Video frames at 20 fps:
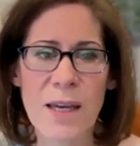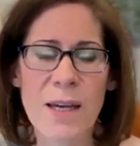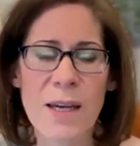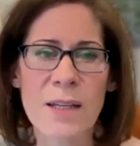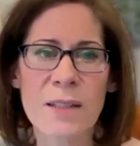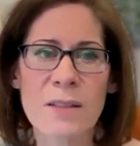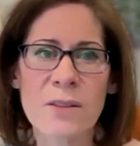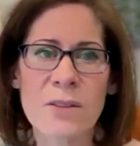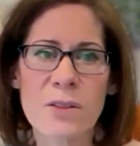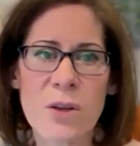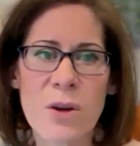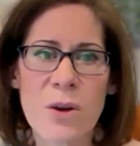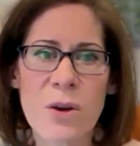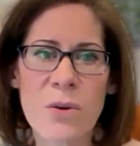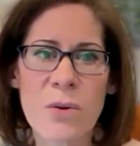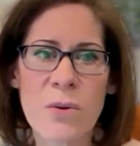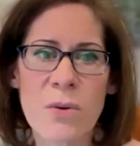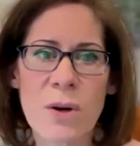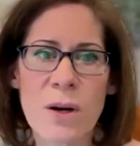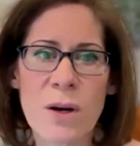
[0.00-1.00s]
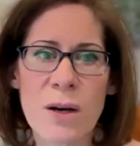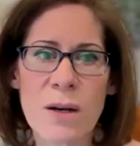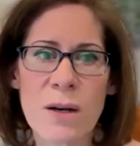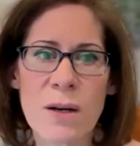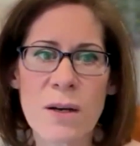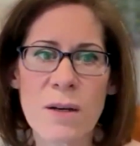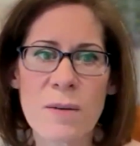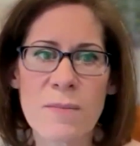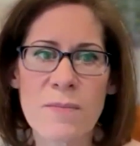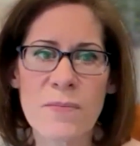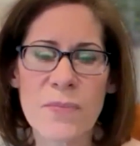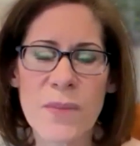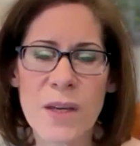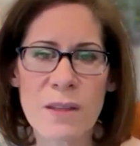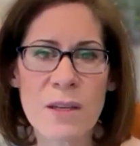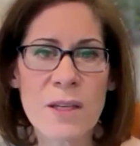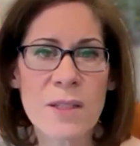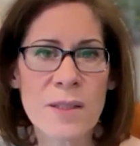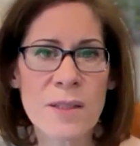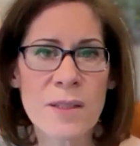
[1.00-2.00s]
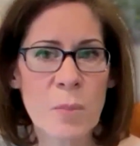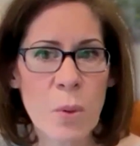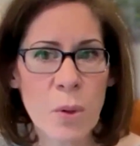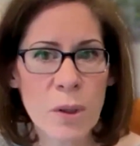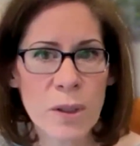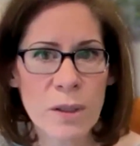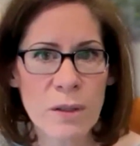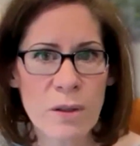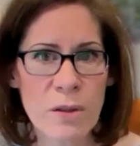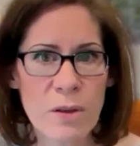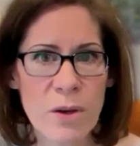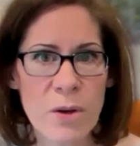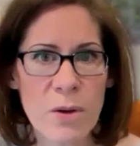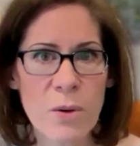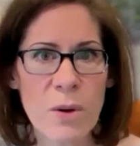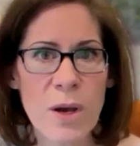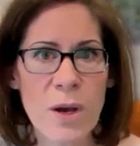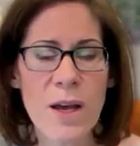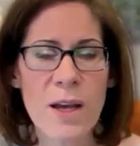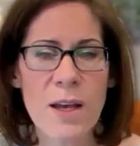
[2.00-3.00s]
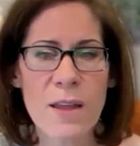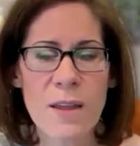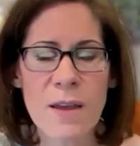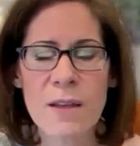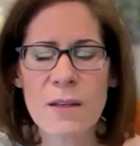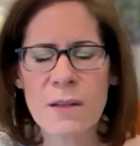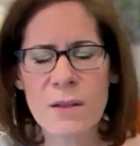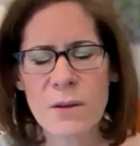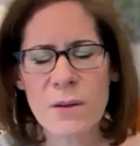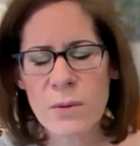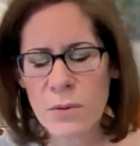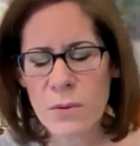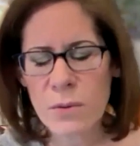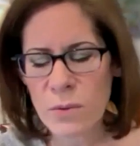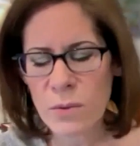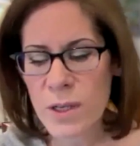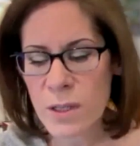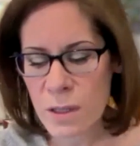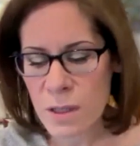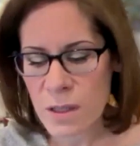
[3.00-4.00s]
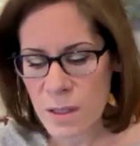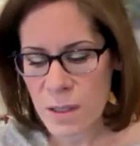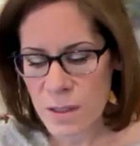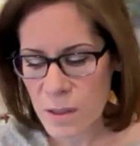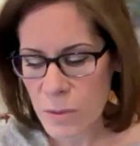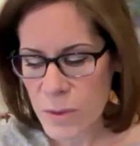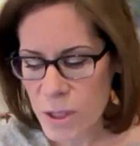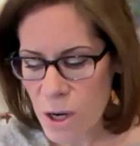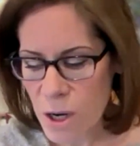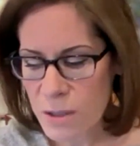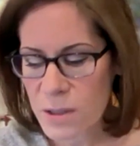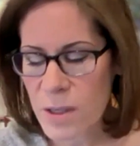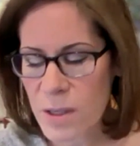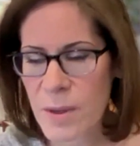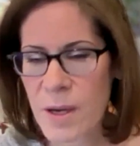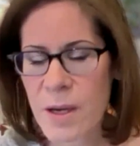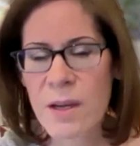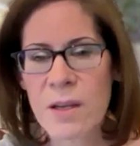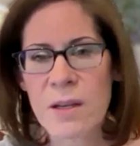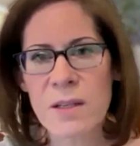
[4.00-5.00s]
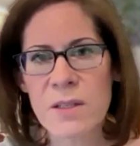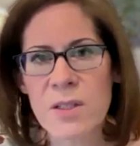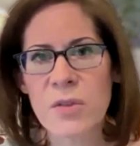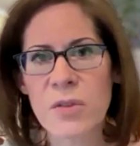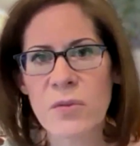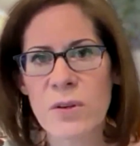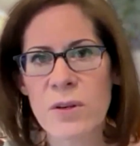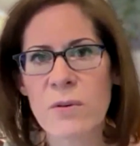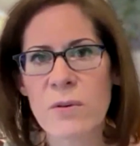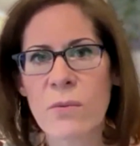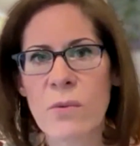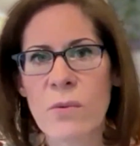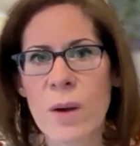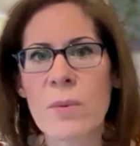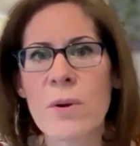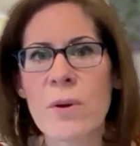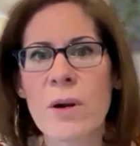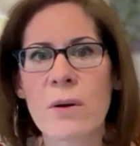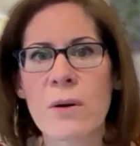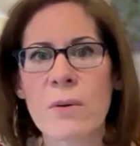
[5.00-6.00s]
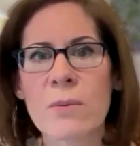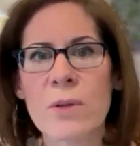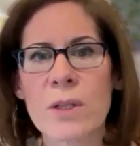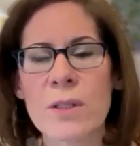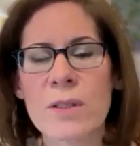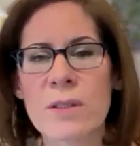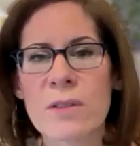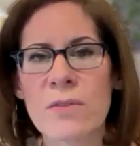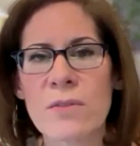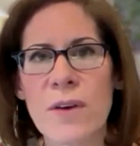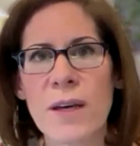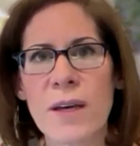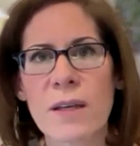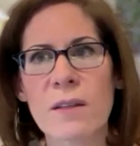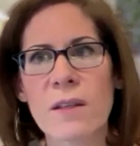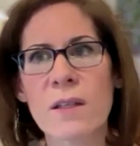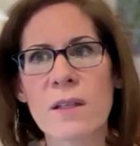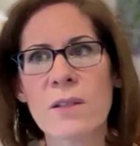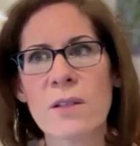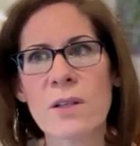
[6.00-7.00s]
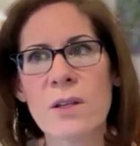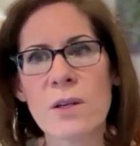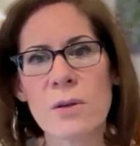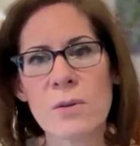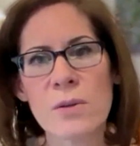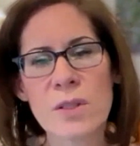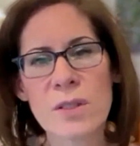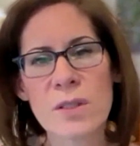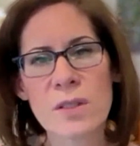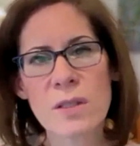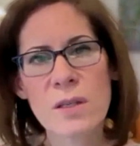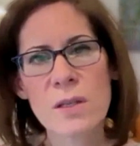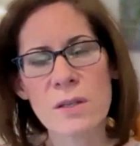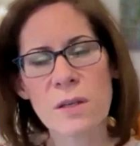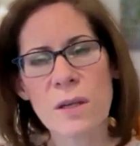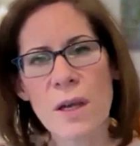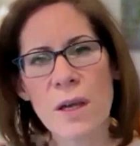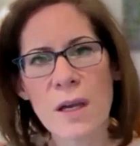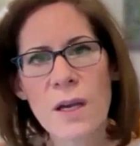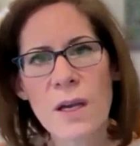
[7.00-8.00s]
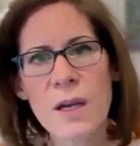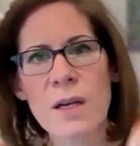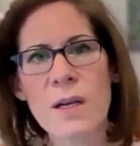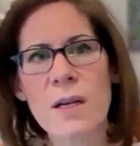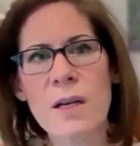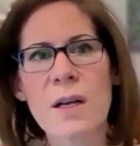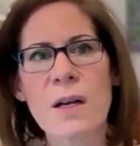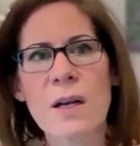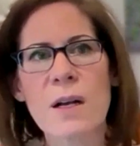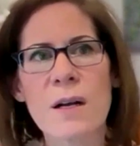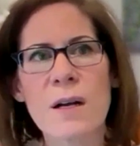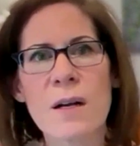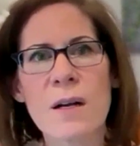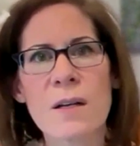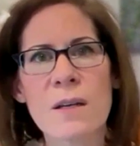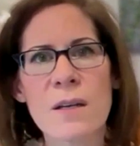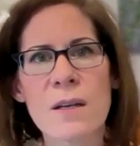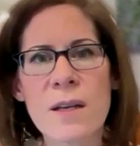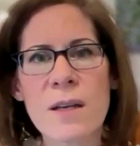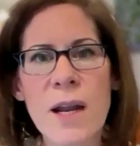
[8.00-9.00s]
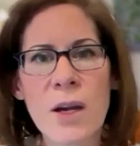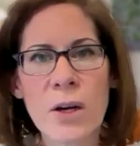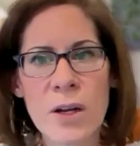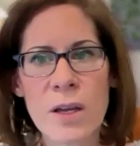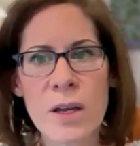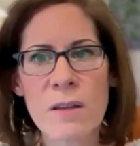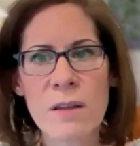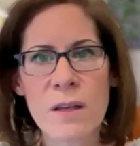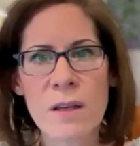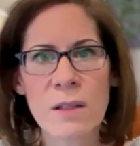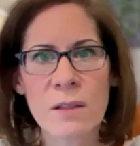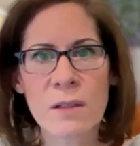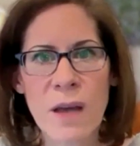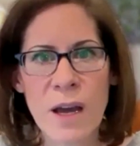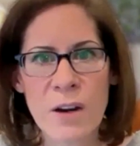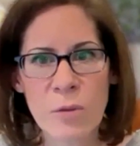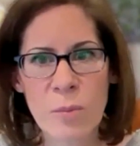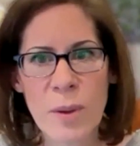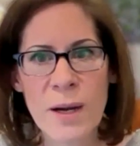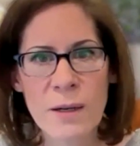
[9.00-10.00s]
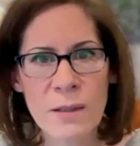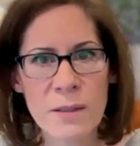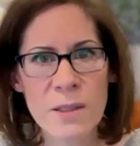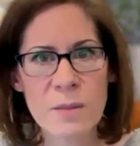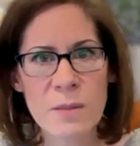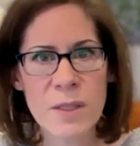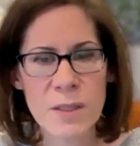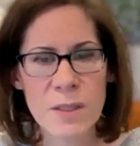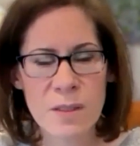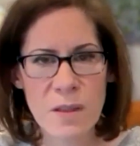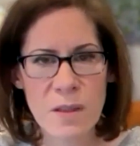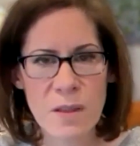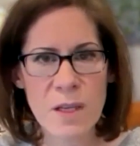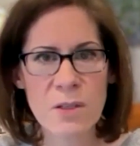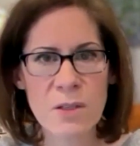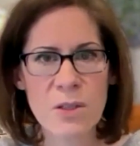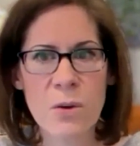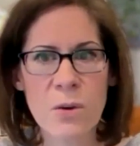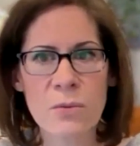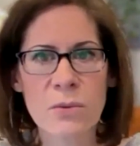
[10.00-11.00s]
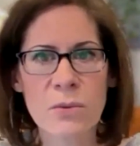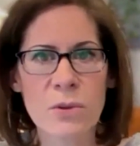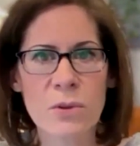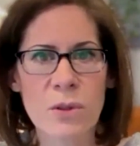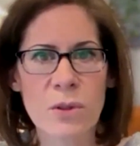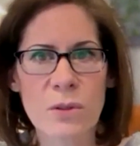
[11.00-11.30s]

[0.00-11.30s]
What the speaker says: And so I think it's important, though. And one of the things that we talked about in a different webinar was the fact that, this is an area that a lot of parents miss, that they don't